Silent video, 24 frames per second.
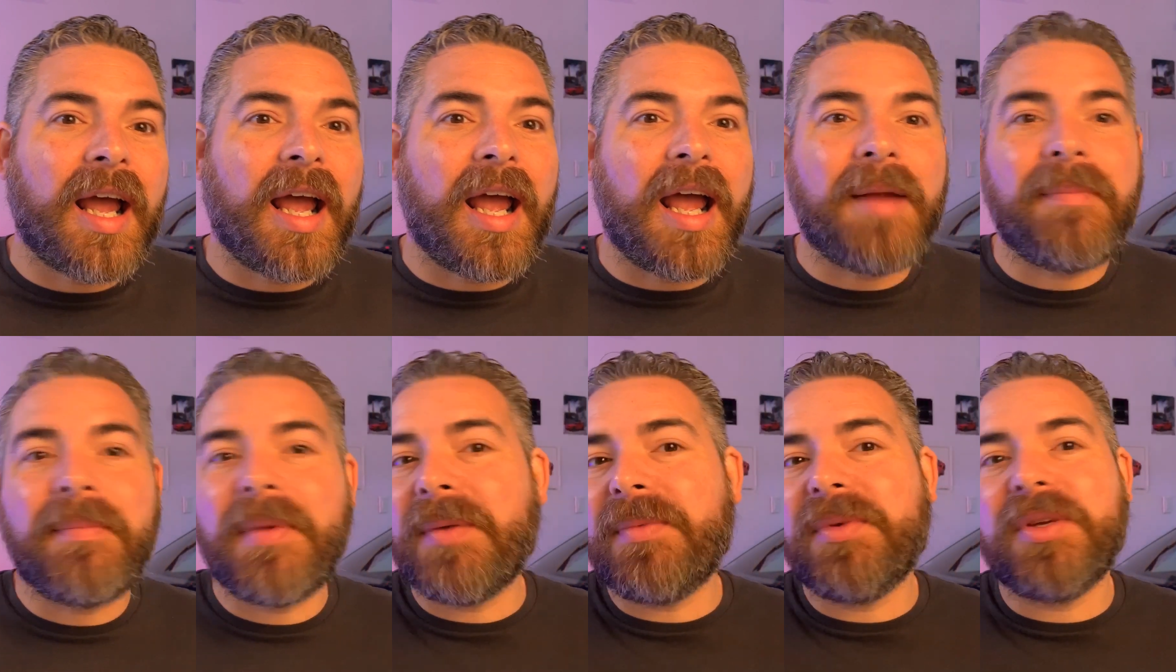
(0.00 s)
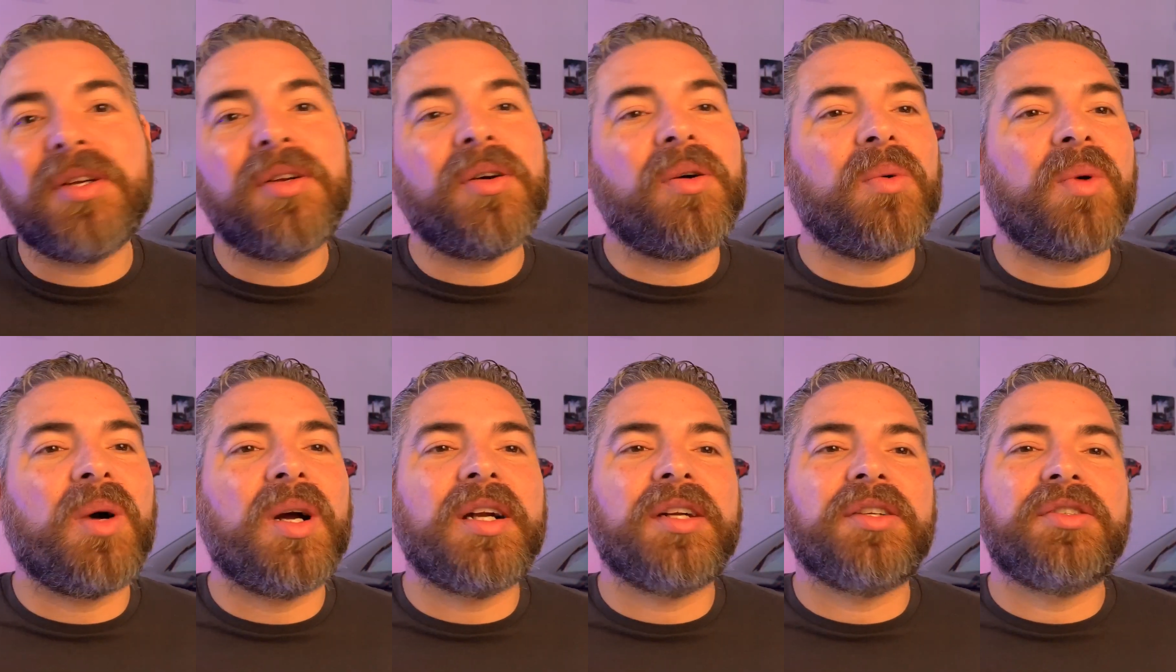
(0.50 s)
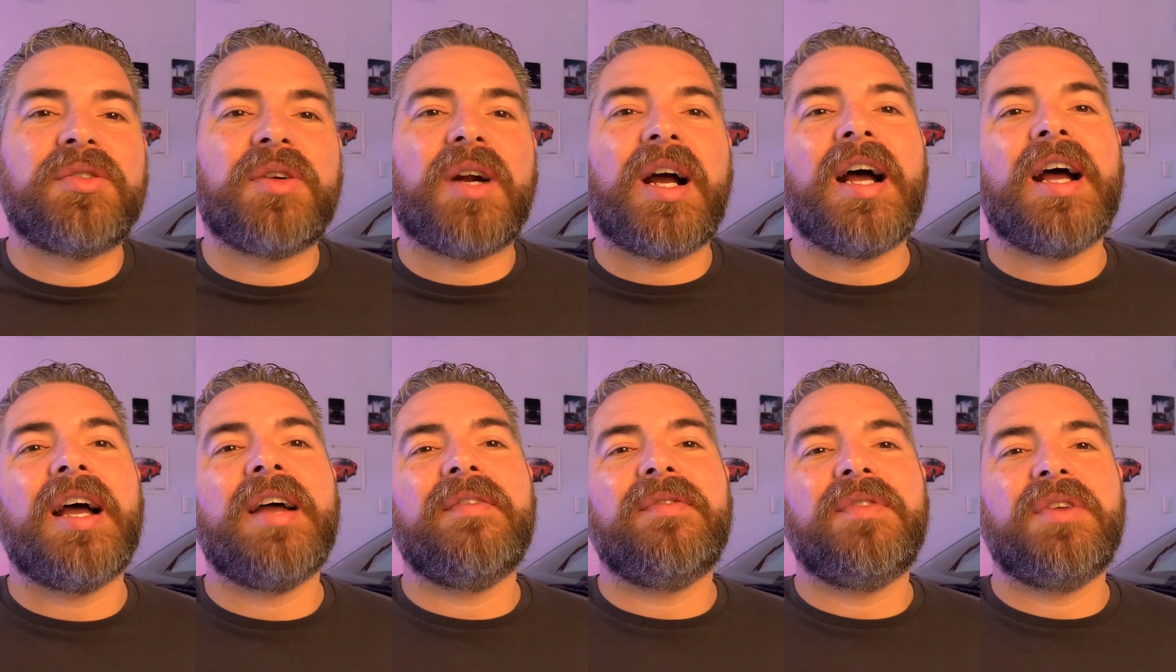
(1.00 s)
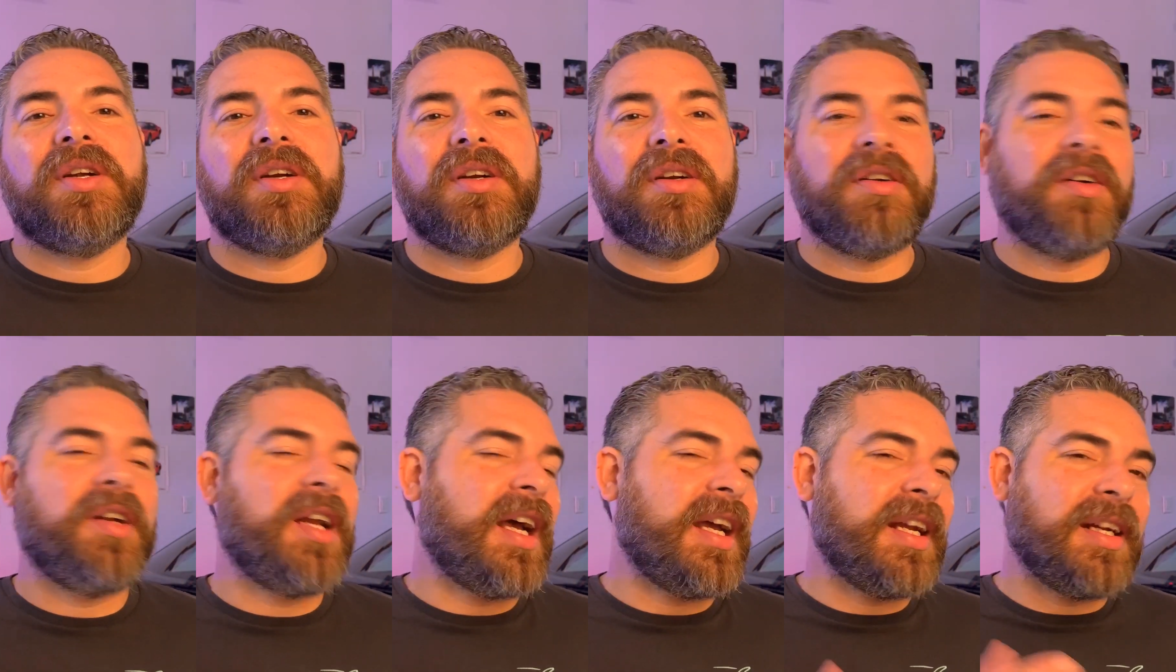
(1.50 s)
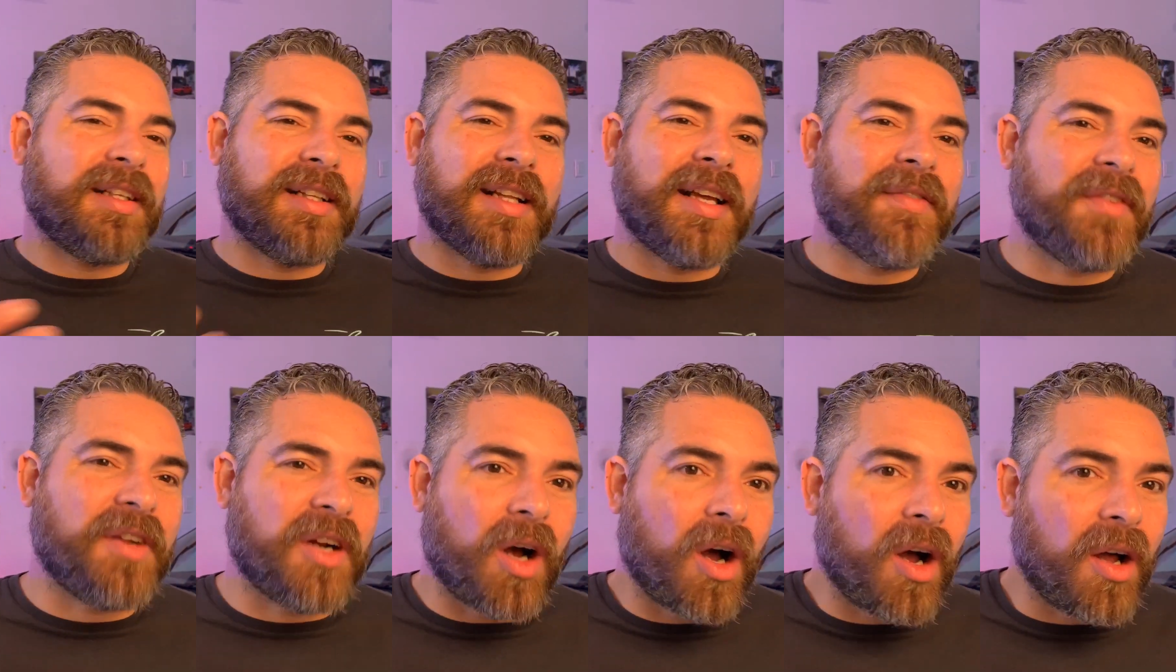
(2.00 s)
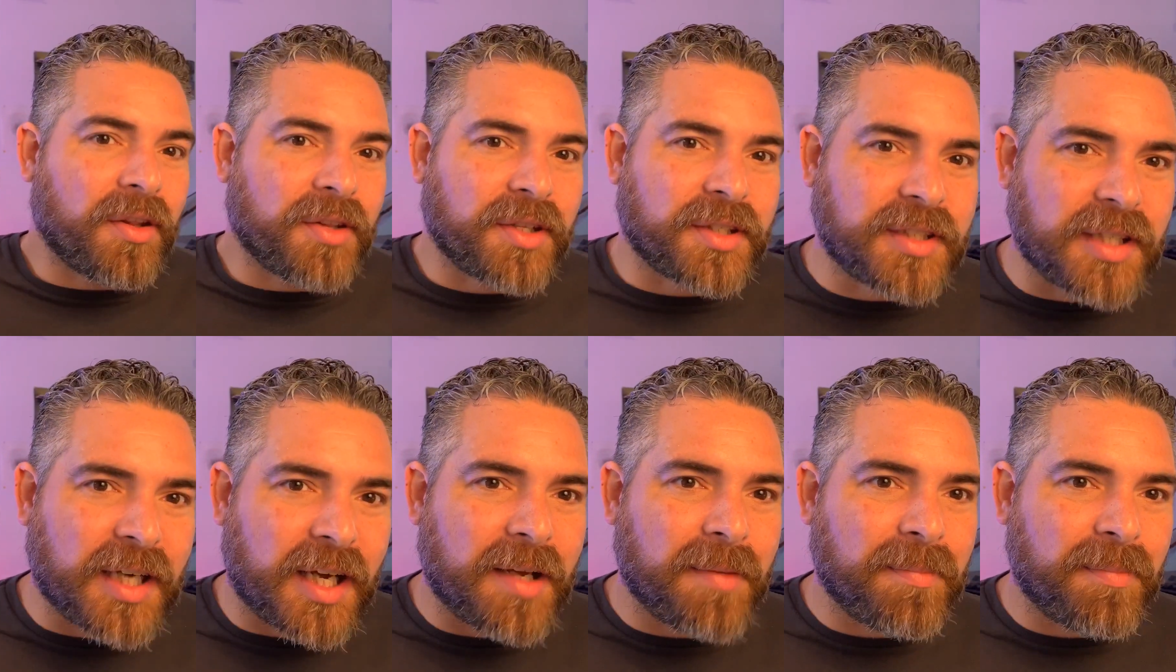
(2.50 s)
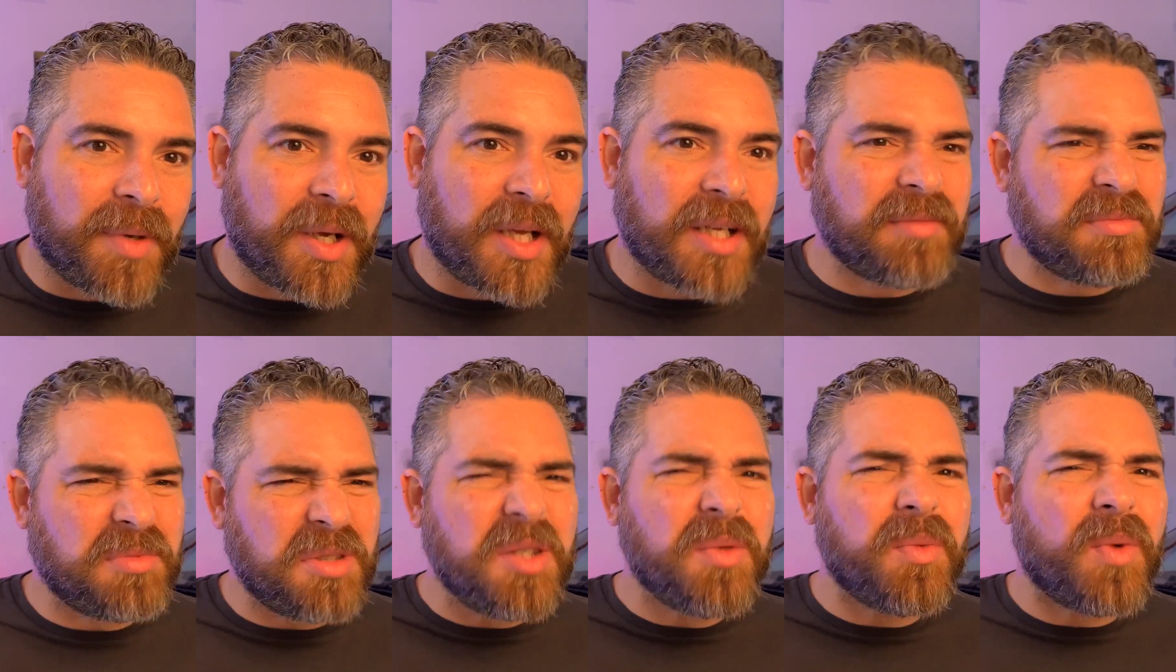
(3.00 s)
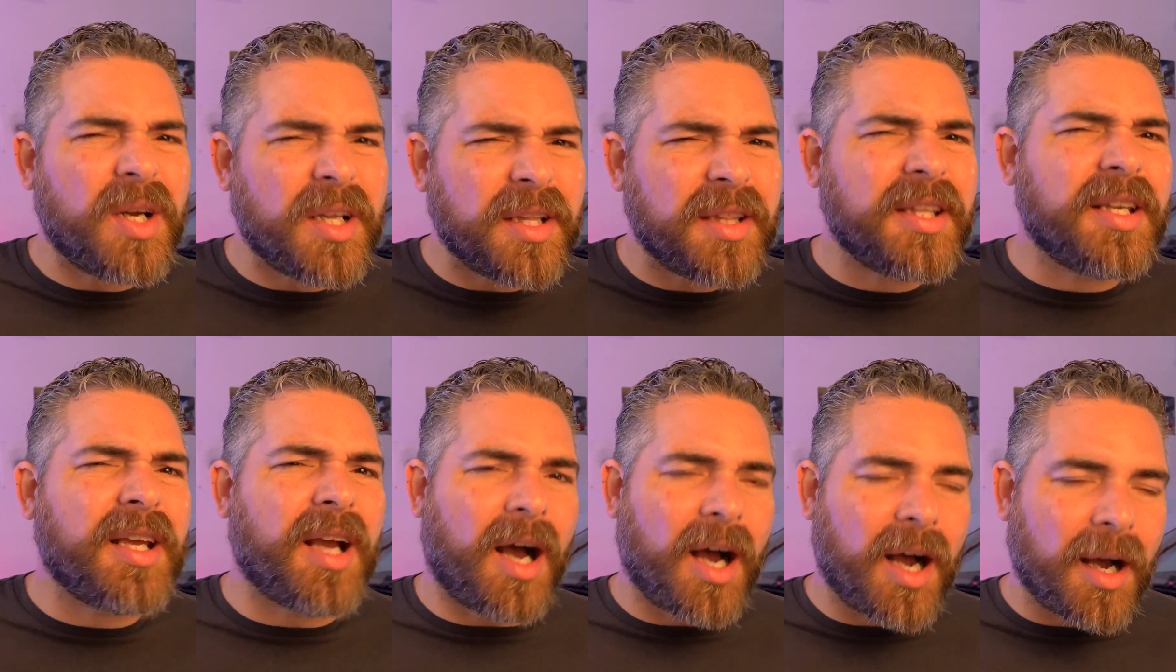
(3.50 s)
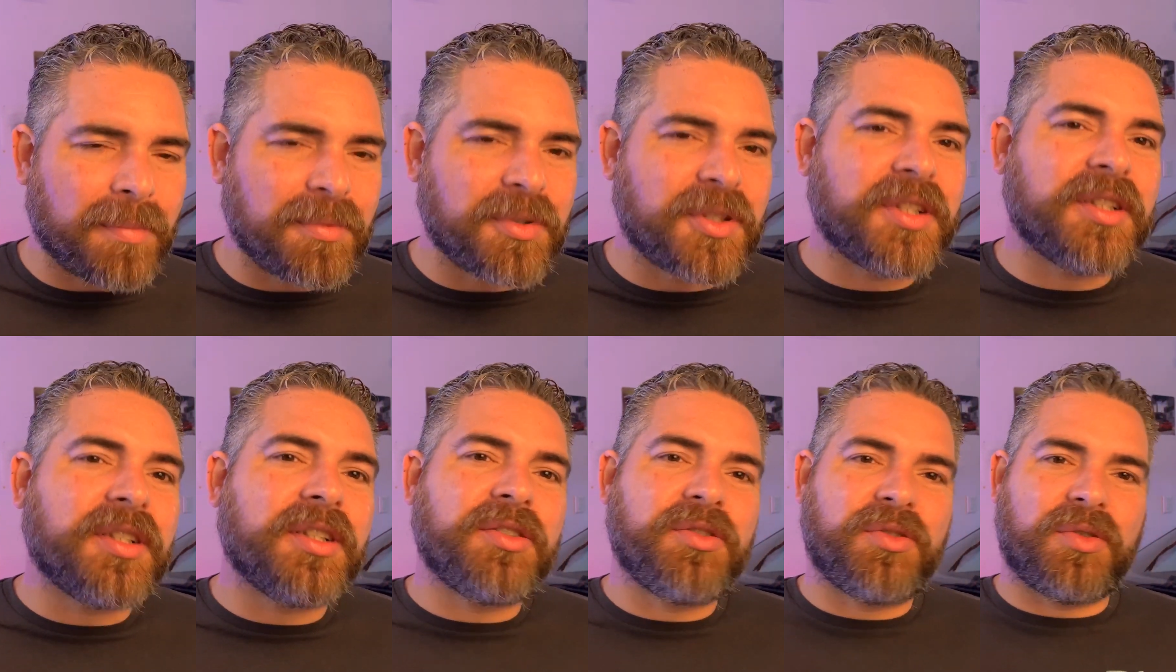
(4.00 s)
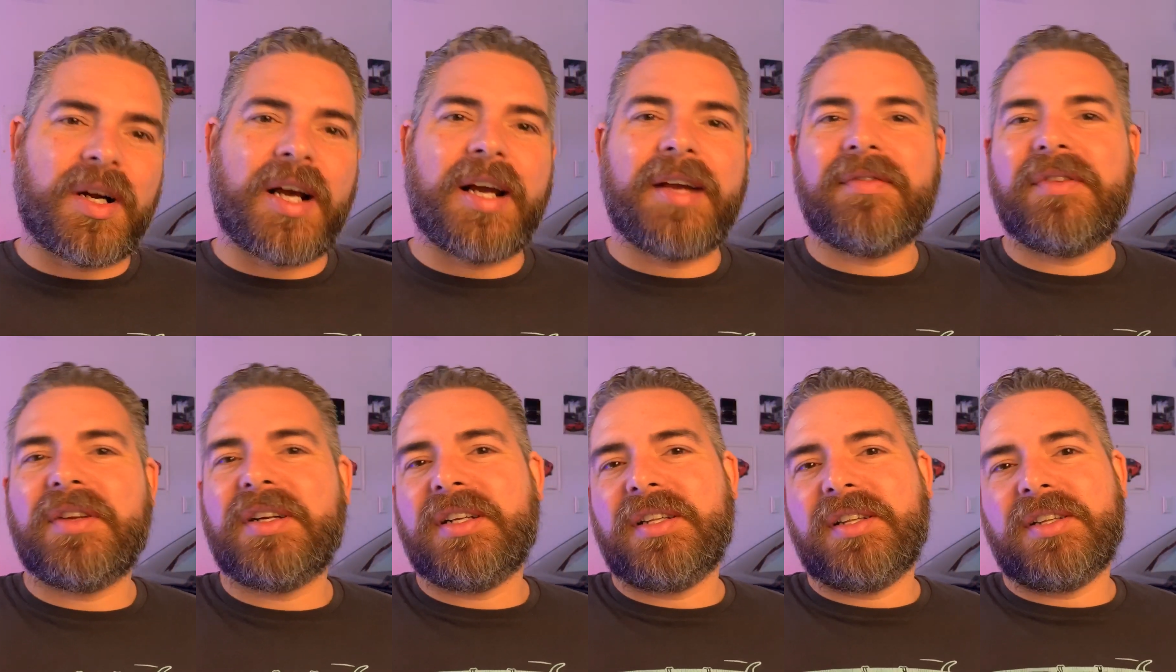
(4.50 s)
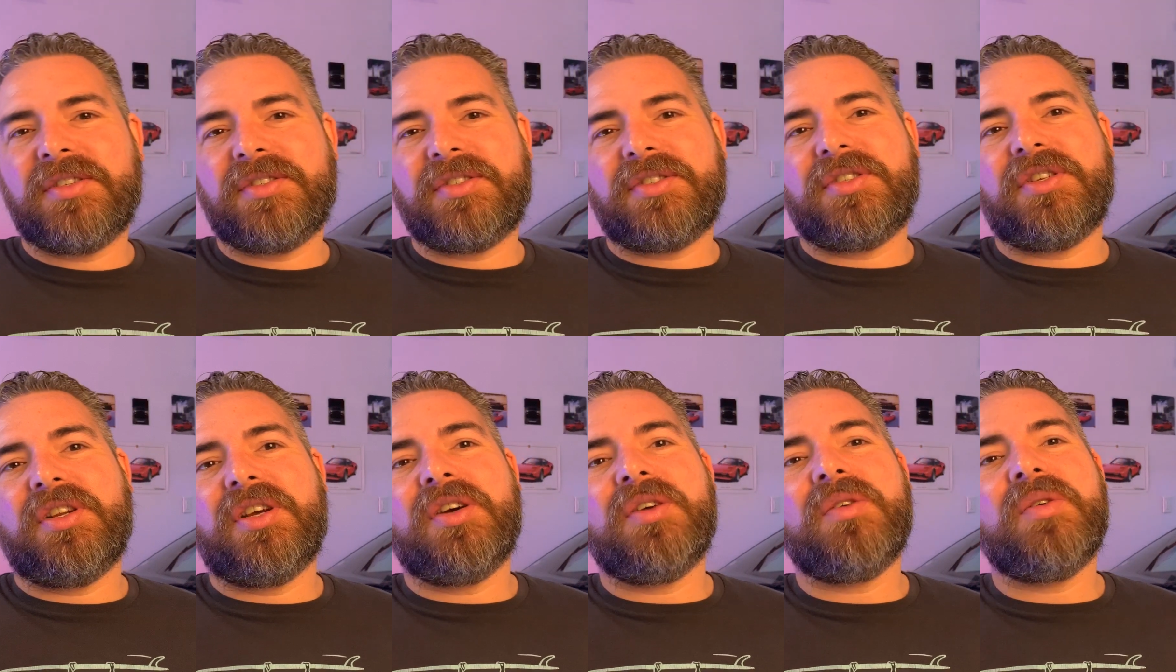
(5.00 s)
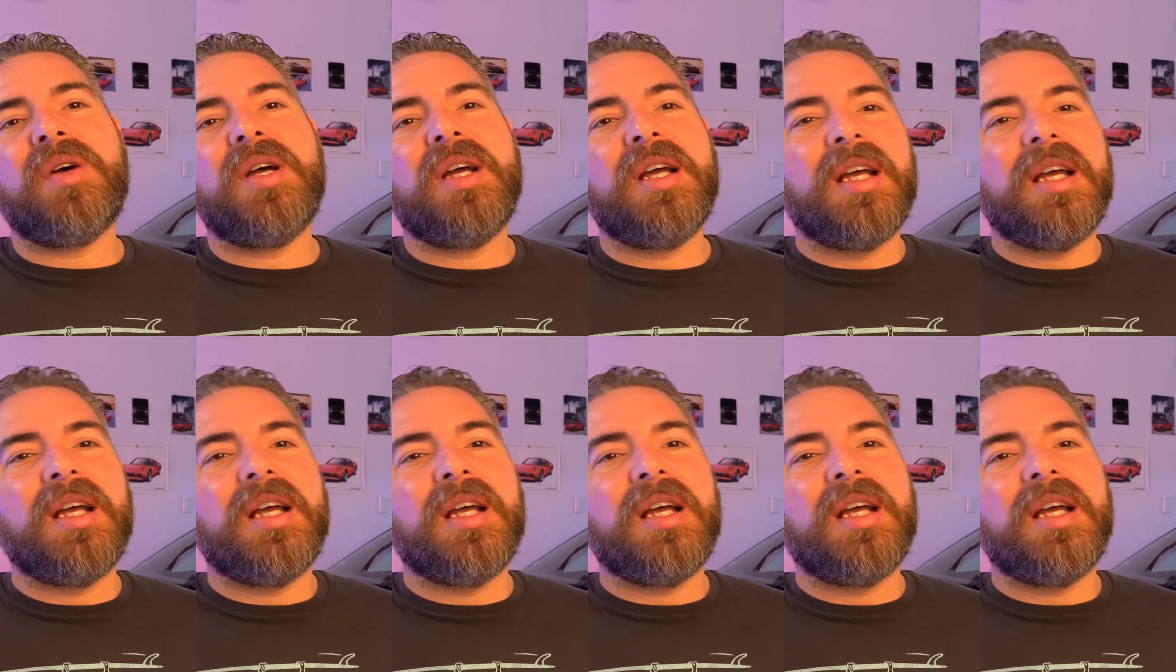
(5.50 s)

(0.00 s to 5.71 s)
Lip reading: And maybe you don't want to drive your 911 all the time, but you want the option to drive it in the snow.